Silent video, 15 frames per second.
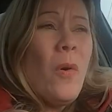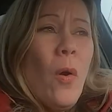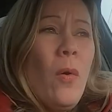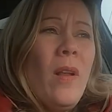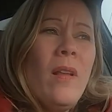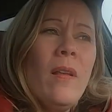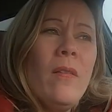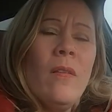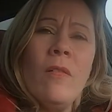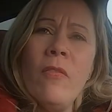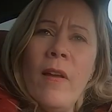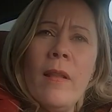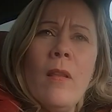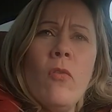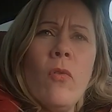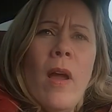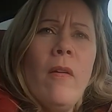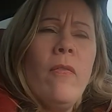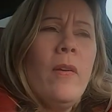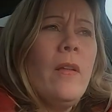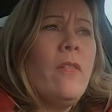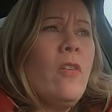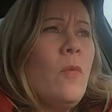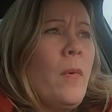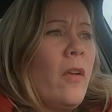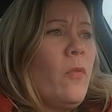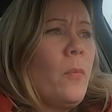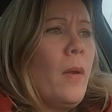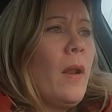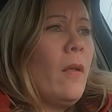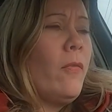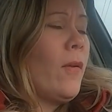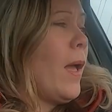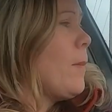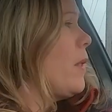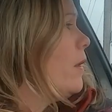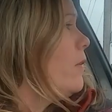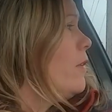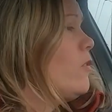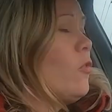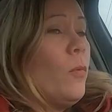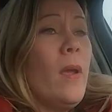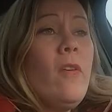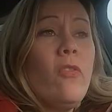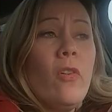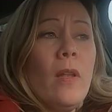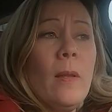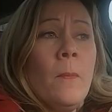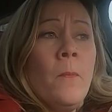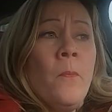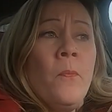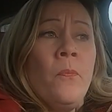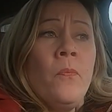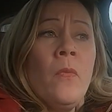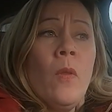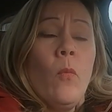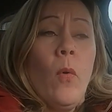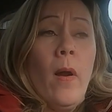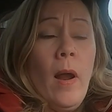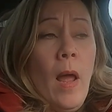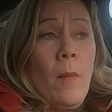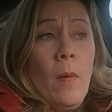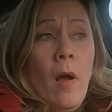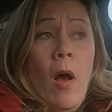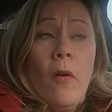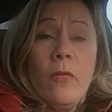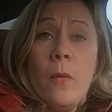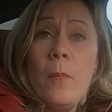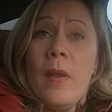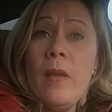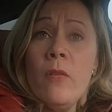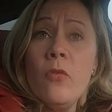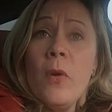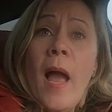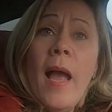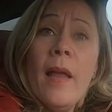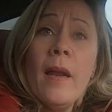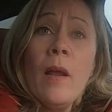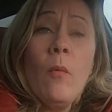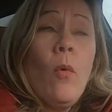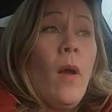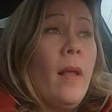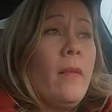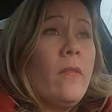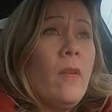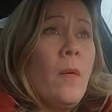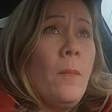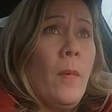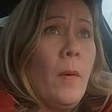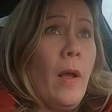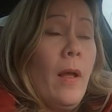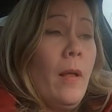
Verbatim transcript: road, it doesn't affect the drive feel too much. But if I'm in a situation where I'm off the beaten track and I want some,